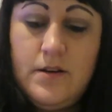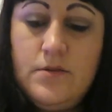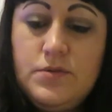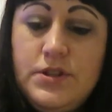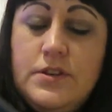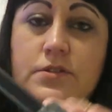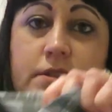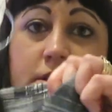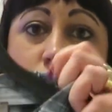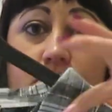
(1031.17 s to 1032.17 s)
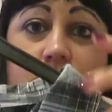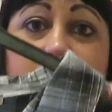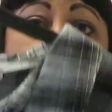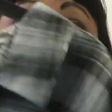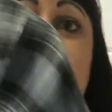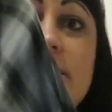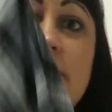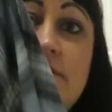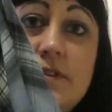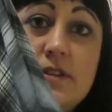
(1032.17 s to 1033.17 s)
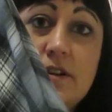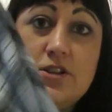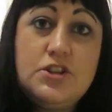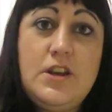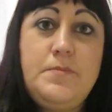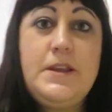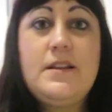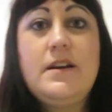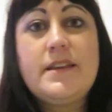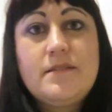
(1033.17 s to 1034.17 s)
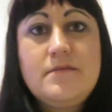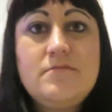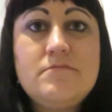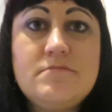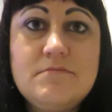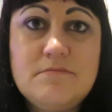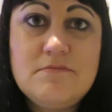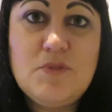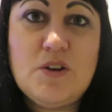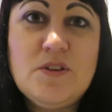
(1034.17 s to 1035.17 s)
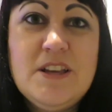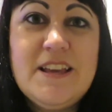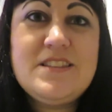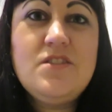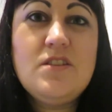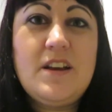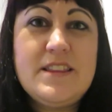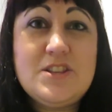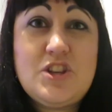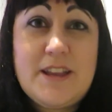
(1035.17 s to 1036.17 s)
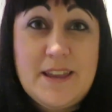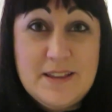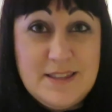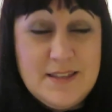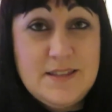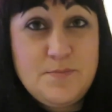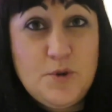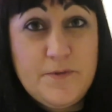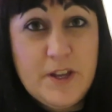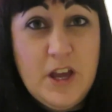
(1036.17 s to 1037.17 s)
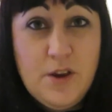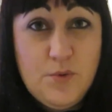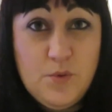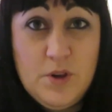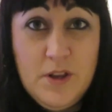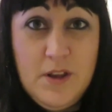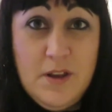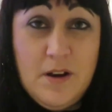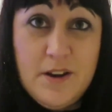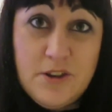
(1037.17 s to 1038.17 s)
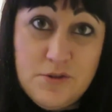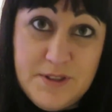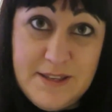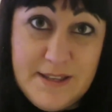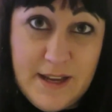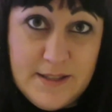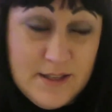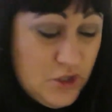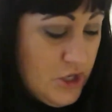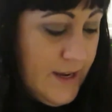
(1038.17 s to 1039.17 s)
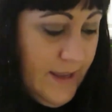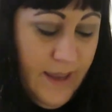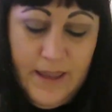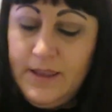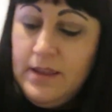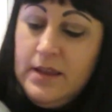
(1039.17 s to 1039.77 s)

and I also got this really nice oversized shirt, a bit like, well, it's not like this jacket because this is more of a coat. I use this as this jacket,